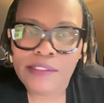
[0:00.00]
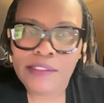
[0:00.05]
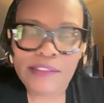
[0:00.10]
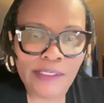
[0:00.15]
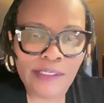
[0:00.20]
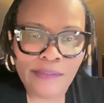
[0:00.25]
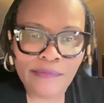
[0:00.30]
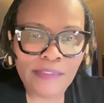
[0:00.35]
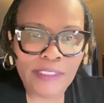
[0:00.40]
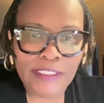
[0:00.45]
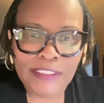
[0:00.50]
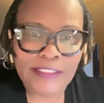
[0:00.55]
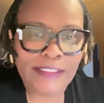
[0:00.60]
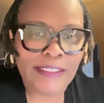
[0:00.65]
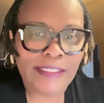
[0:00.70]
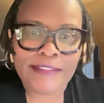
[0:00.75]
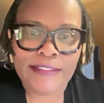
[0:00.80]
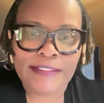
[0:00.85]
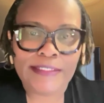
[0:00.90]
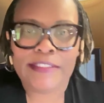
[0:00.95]
don't
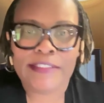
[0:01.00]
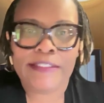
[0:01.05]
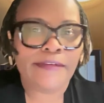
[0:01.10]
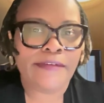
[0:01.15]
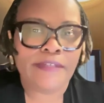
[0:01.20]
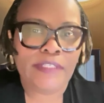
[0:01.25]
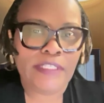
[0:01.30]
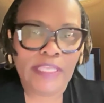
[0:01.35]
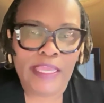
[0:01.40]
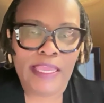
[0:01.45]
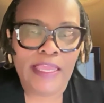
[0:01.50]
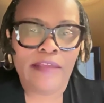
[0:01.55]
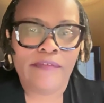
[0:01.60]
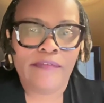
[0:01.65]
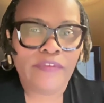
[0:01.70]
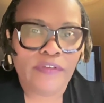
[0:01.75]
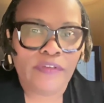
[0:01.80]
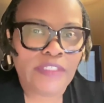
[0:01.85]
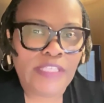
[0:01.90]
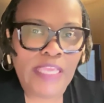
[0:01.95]
unnecessarily
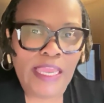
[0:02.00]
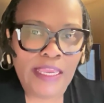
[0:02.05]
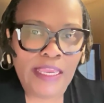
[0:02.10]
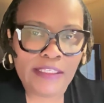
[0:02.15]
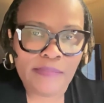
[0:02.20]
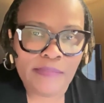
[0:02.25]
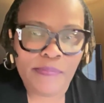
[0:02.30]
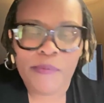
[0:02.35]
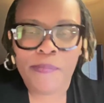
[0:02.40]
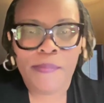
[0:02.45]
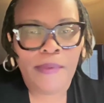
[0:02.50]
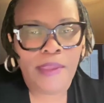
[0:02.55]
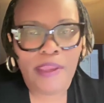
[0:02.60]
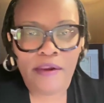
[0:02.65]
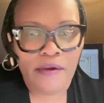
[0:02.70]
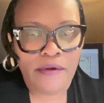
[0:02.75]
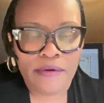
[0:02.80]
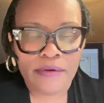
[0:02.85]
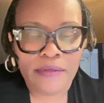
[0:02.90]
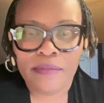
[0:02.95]
have your tax
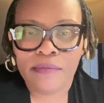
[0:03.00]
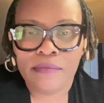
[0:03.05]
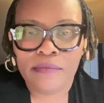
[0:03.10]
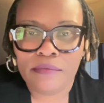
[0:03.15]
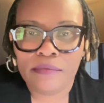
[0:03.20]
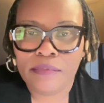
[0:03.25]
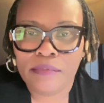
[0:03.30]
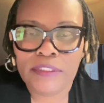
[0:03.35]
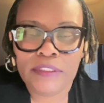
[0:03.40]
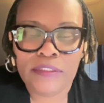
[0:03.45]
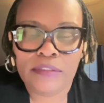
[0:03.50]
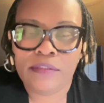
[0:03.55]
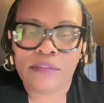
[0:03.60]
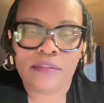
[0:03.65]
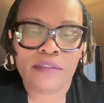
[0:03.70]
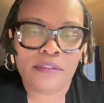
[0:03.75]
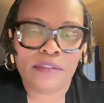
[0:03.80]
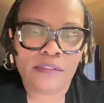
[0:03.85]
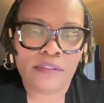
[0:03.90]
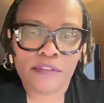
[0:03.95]
preparer
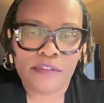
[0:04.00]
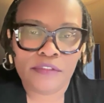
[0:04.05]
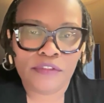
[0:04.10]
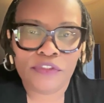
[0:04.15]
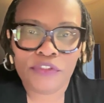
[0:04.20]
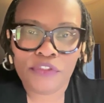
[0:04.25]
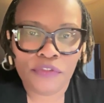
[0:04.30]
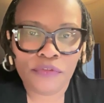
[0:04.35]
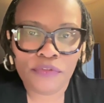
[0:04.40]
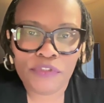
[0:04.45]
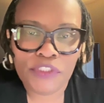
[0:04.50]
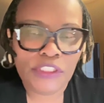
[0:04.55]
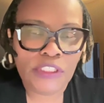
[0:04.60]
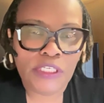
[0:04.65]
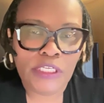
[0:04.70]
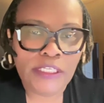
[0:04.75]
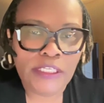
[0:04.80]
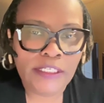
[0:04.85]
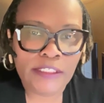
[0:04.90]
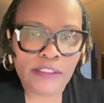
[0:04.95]
search
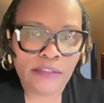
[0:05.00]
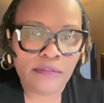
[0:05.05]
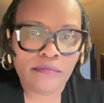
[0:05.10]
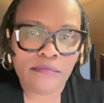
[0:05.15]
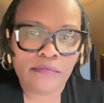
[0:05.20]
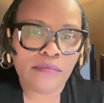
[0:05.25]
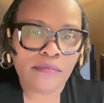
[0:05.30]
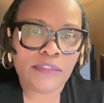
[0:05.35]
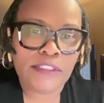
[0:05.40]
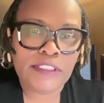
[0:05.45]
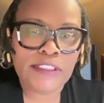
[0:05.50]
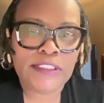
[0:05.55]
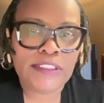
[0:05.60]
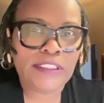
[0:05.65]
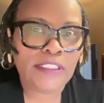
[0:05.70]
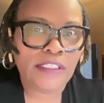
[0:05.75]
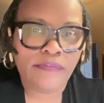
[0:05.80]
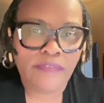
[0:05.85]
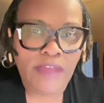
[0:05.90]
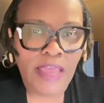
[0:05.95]
and hunt to
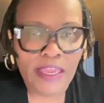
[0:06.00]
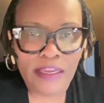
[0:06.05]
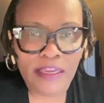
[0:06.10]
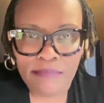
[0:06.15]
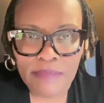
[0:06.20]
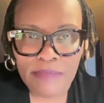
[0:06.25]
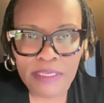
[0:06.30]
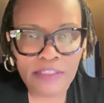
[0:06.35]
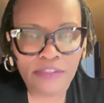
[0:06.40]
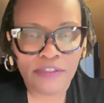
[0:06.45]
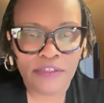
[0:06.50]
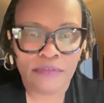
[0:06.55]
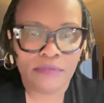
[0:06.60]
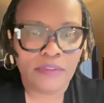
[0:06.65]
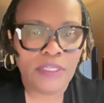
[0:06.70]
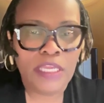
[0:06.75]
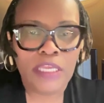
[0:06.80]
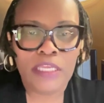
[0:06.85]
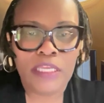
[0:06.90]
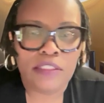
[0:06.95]
see if
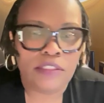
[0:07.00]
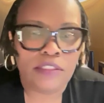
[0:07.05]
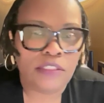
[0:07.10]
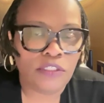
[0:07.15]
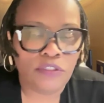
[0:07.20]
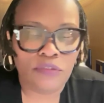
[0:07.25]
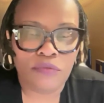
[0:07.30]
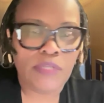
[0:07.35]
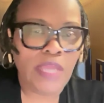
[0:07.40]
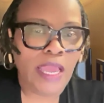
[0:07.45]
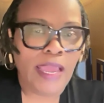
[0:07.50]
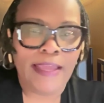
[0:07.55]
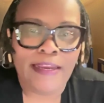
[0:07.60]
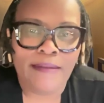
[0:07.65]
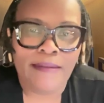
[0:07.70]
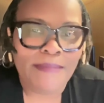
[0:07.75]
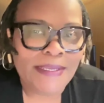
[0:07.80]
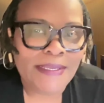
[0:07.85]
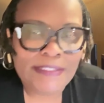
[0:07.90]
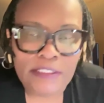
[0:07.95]
to do the
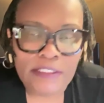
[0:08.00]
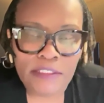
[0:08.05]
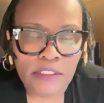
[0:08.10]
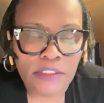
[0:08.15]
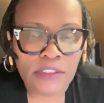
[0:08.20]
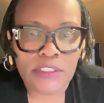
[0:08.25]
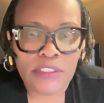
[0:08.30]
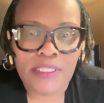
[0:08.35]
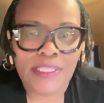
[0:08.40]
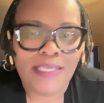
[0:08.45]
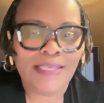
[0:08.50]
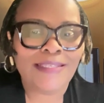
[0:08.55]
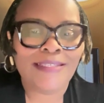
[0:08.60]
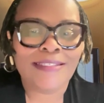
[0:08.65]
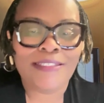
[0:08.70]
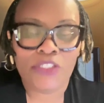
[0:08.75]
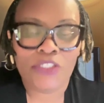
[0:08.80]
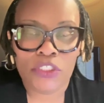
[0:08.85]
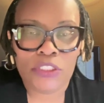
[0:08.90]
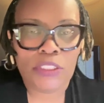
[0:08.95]
itemized deduction thing.
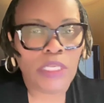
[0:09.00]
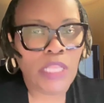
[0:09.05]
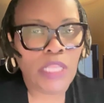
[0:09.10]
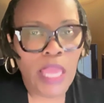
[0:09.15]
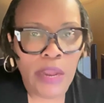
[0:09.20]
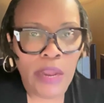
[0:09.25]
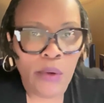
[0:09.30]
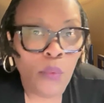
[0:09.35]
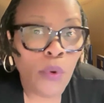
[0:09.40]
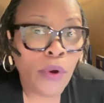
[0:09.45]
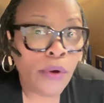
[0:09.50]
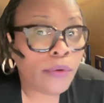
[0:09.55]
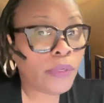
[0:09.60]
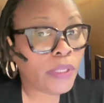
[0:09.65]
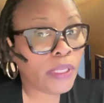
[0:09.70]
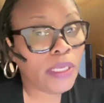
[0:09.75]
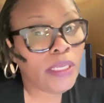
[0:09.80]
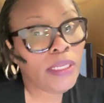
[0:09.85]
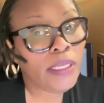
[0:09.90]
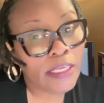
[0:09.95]
It's just a lot of
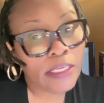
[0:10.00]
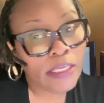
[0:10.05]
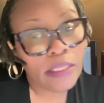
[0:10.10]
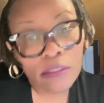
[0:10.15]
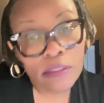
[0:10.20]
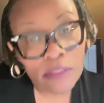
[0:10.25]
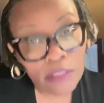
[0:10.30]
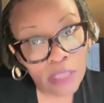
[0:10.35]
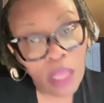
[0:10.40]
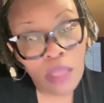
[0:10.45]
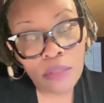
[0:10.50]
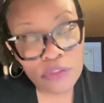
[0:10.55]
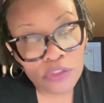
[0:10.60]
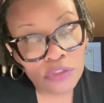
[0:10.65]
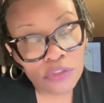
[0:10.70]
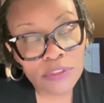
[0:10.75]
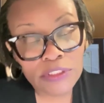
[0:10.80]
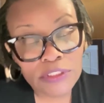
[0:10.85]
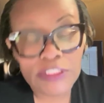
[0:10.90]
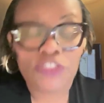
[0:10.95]
work and it could
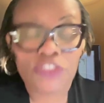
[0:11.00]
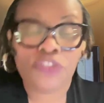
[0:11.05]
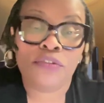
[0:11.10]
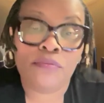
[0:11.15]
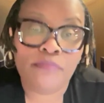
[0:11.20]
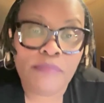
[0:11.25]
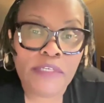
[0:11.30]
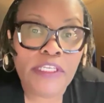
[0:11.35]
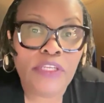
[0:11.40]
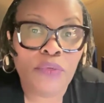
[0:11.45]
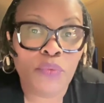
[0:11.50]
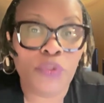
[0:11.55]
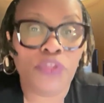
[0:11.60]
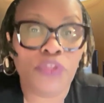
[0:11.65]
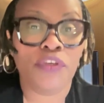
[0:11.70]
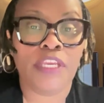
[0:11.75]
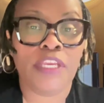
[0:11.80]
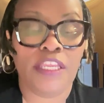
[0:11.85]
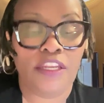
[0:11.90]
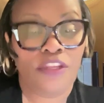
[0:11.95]
cost you additional money when
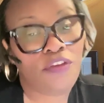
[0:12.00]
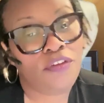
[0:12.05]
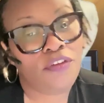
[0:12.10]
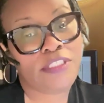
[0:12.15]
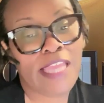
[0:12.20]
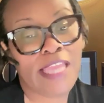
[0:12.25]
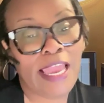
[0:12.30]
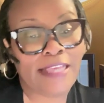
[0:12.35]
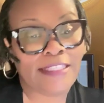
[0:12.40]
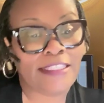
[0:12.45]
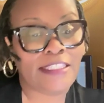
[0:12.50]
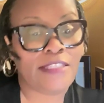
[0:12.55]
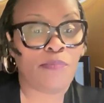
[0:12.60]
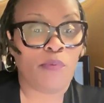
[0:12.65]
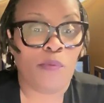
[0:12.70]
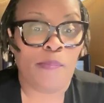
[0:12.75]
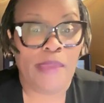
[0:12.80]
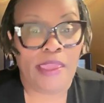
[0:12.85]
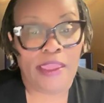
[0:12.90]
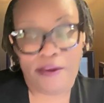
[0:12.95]
you're getting your taxes
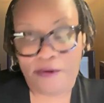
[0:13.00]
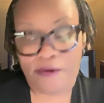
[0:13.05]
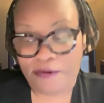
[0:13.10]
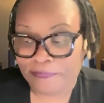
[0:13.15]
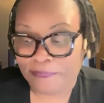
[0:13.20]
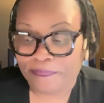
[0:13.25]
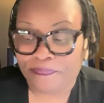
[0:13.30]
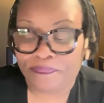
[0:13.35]
prepared.